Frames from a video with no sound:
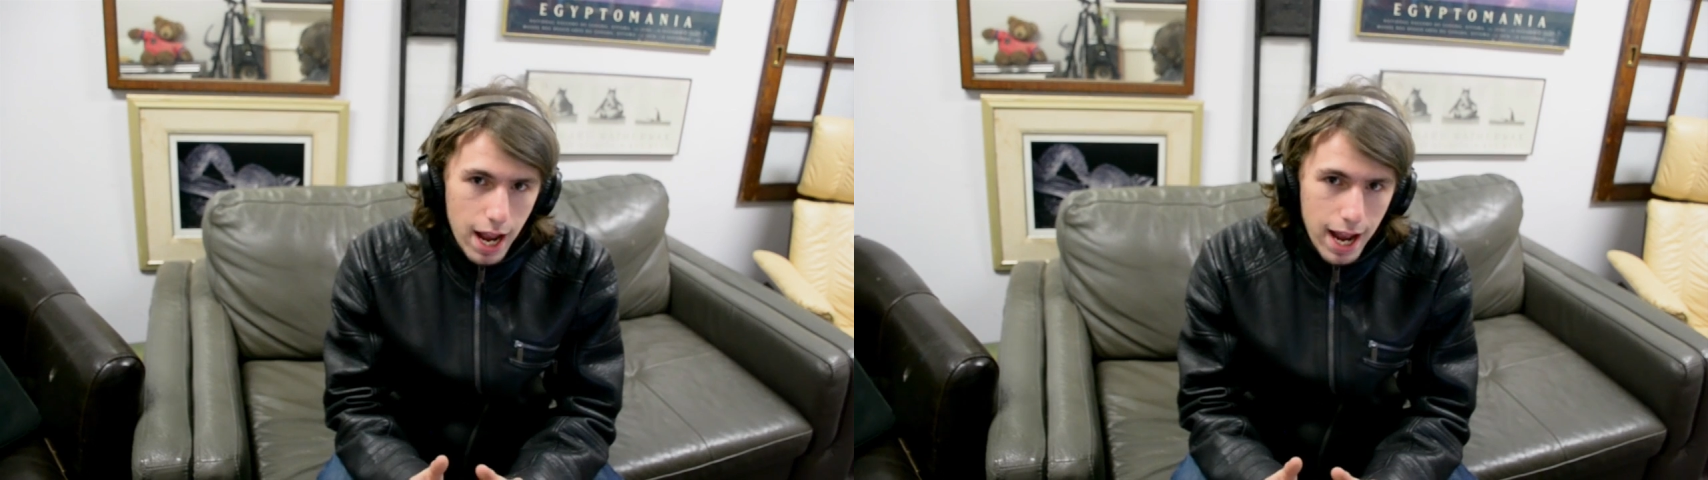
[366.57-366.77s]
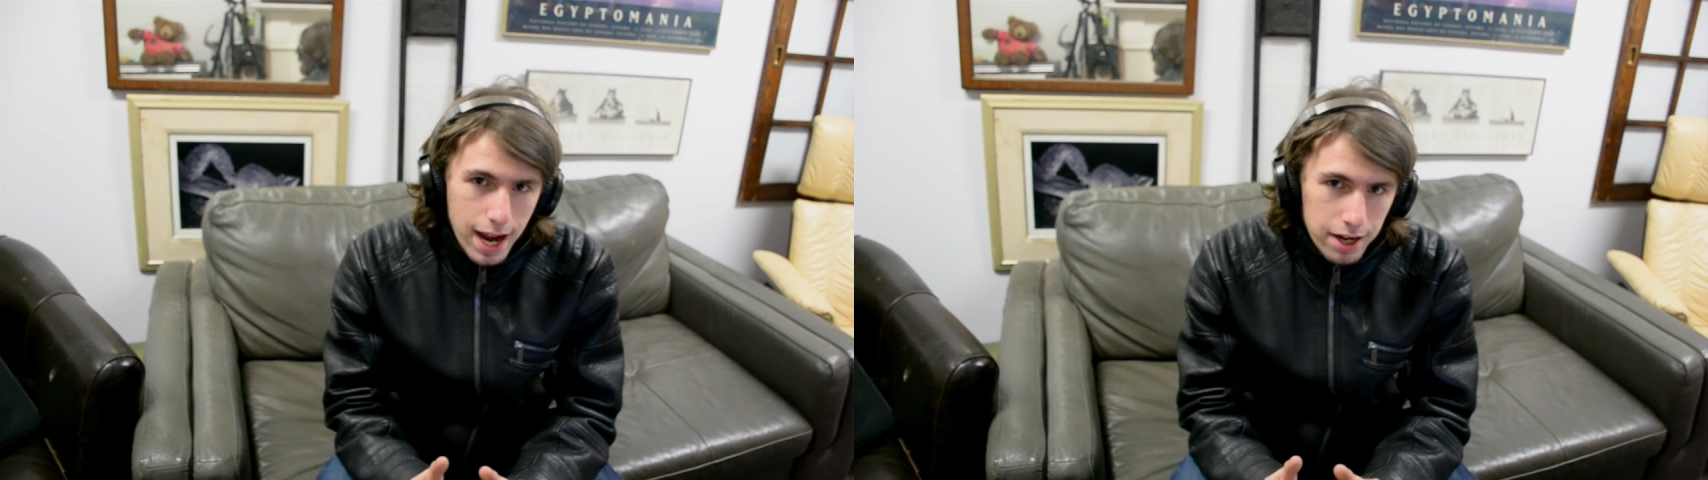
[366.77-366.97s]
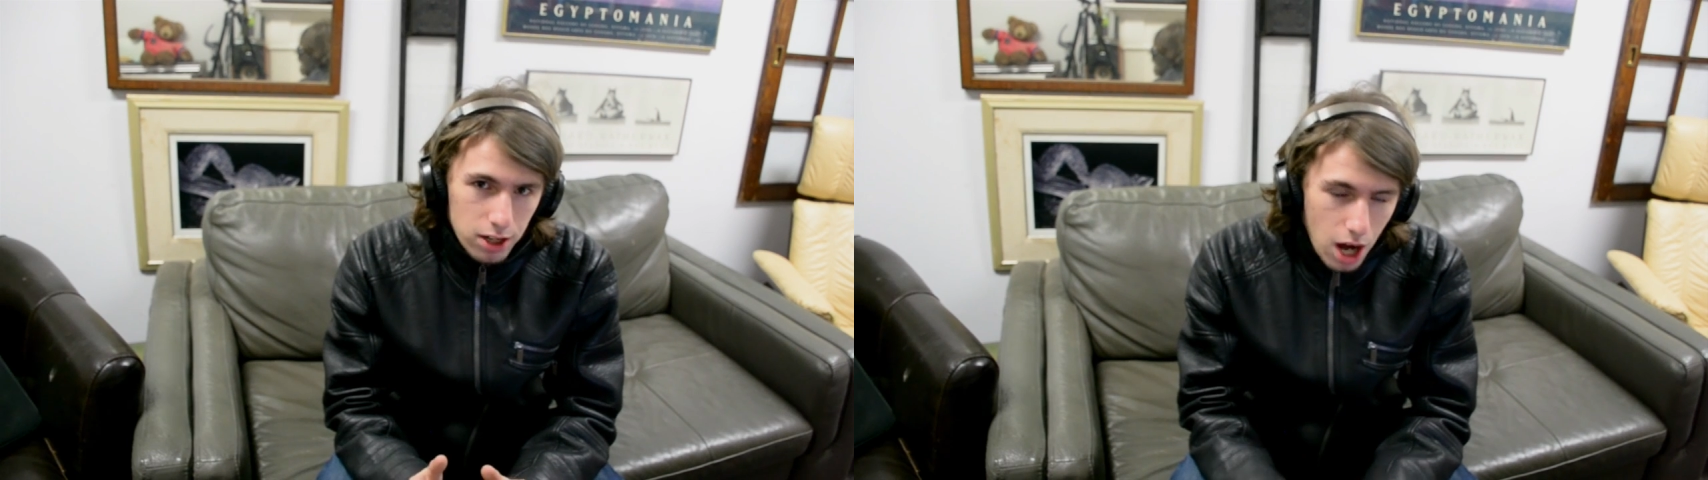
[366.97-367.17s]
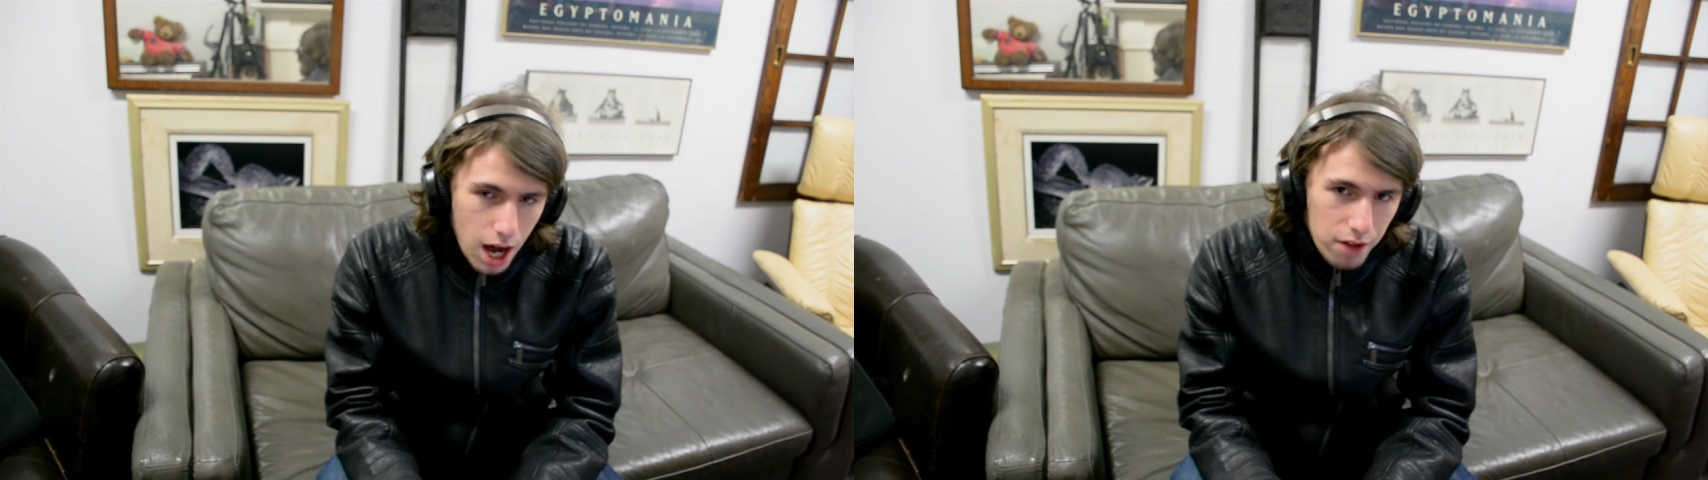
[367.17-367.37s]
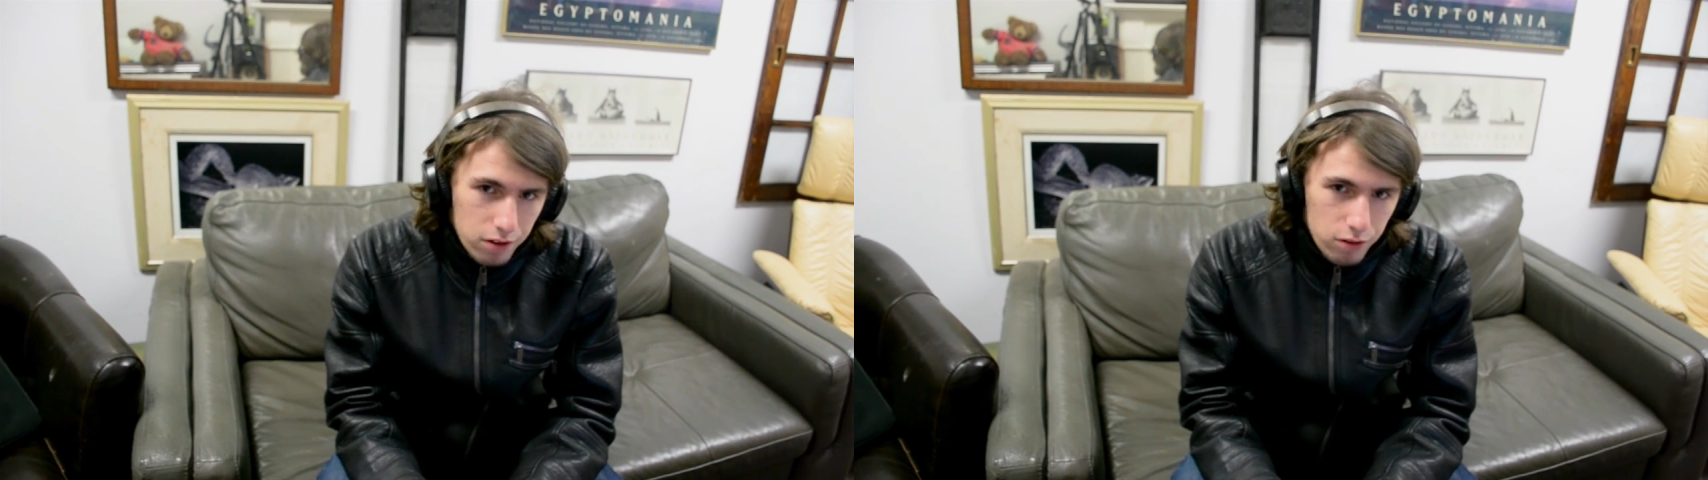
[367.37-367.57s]
and
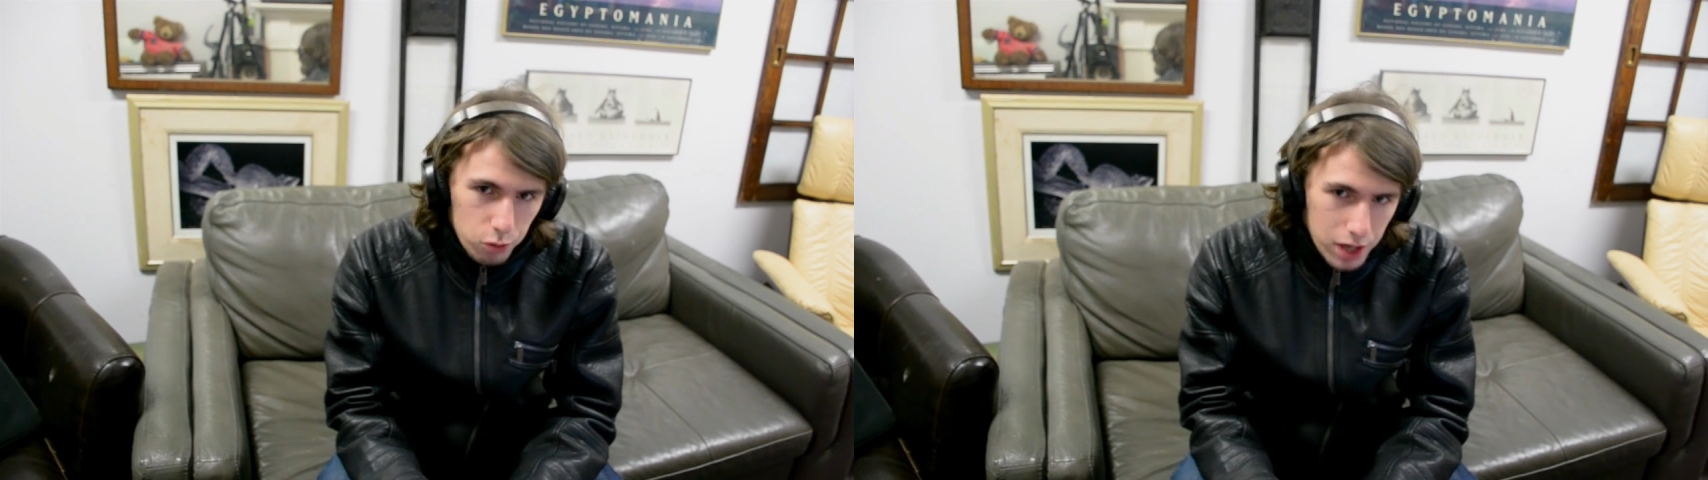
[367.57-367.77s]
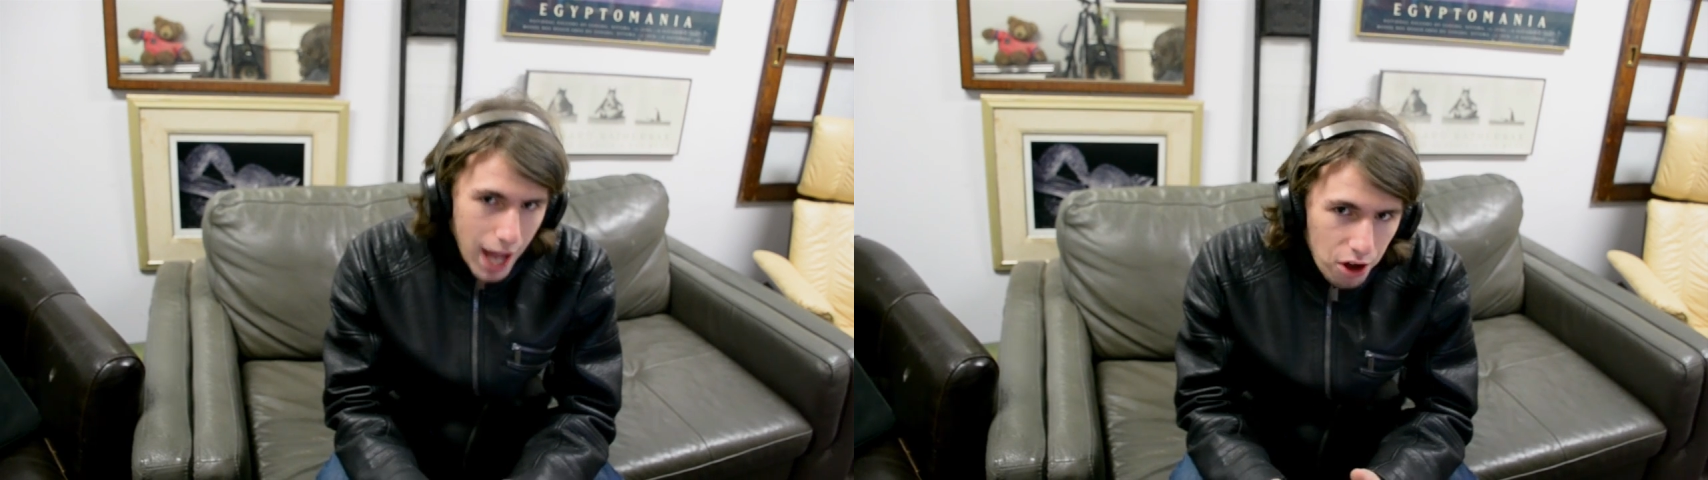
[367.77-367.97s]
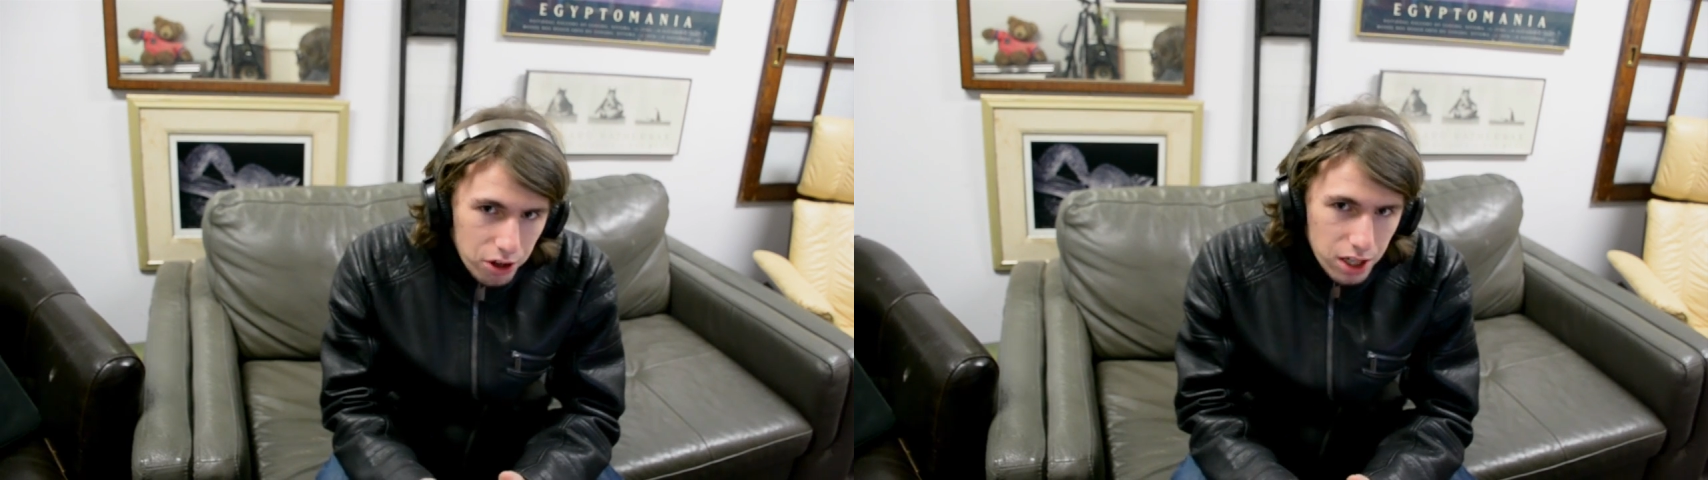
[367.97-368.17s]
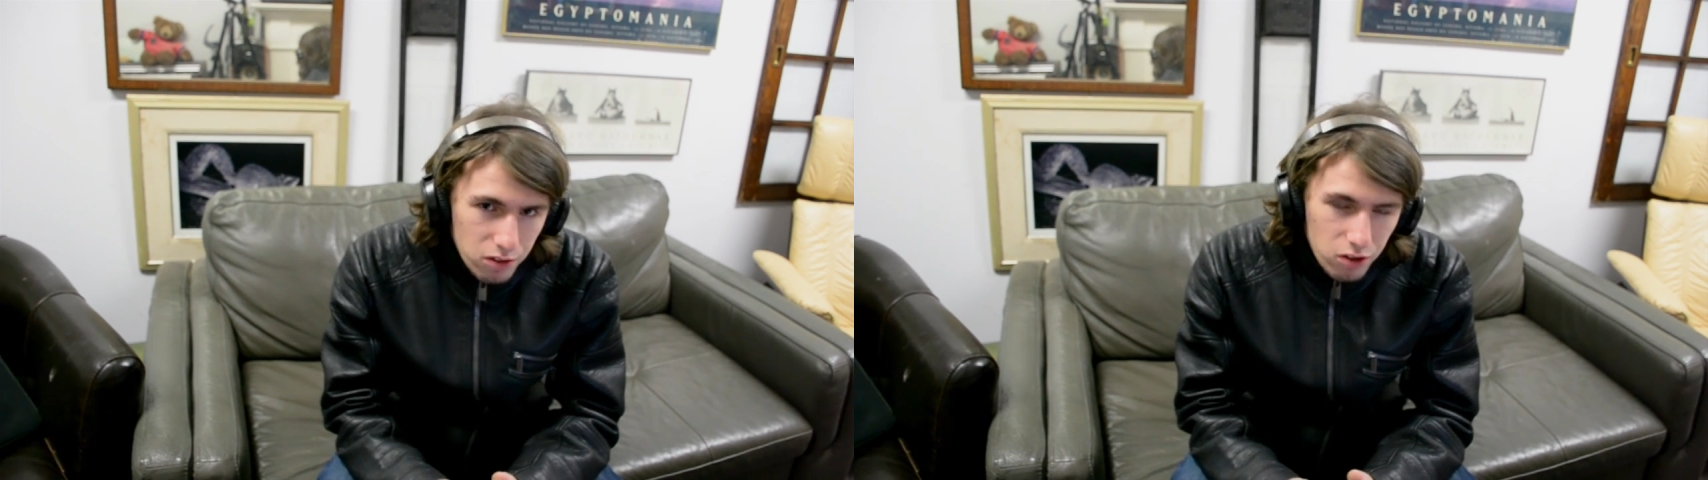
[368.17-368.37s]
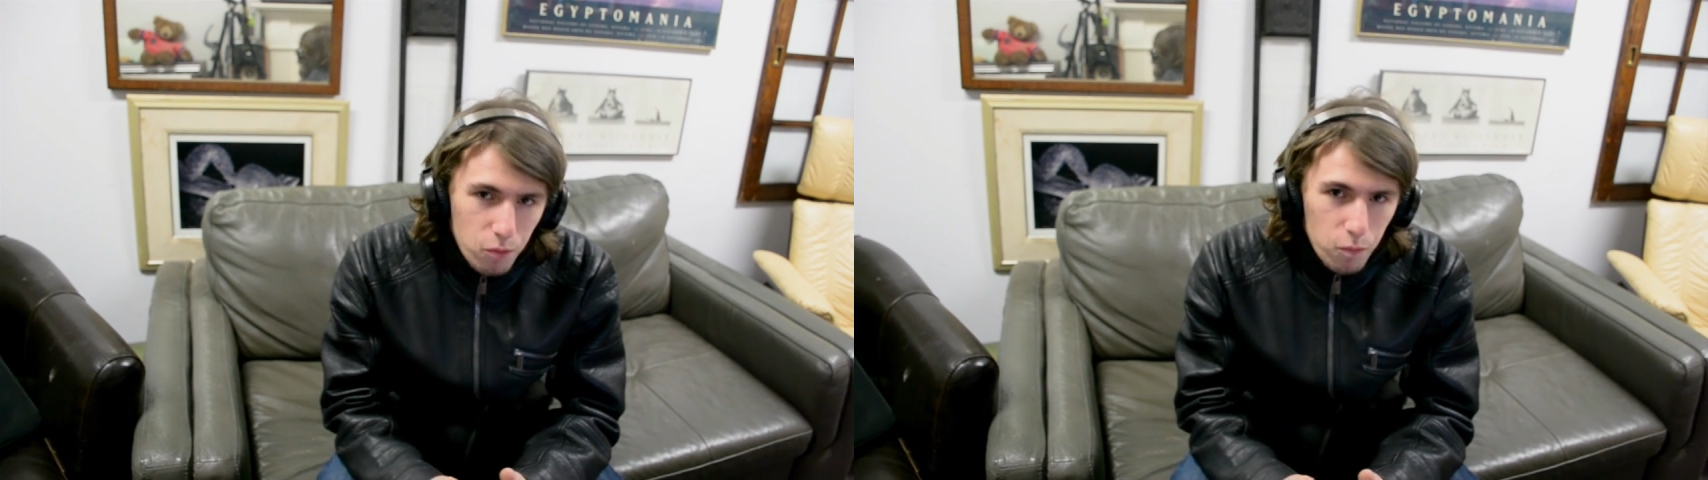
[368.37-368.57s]
causes reality
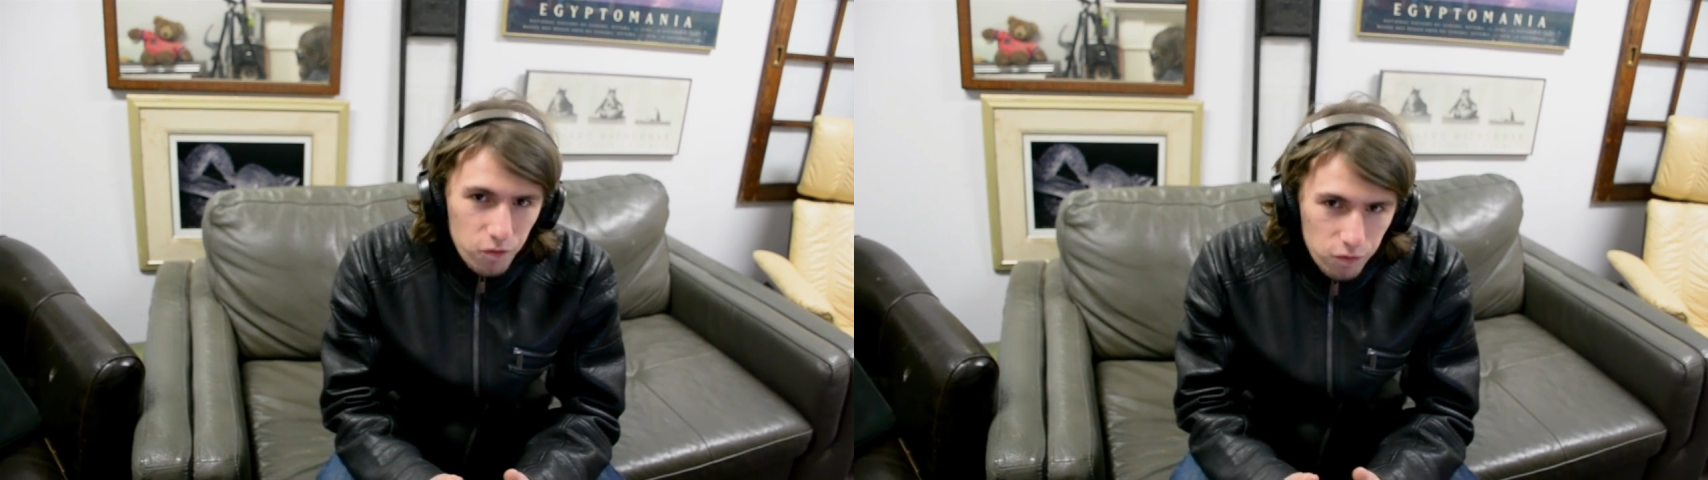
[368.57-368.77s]
to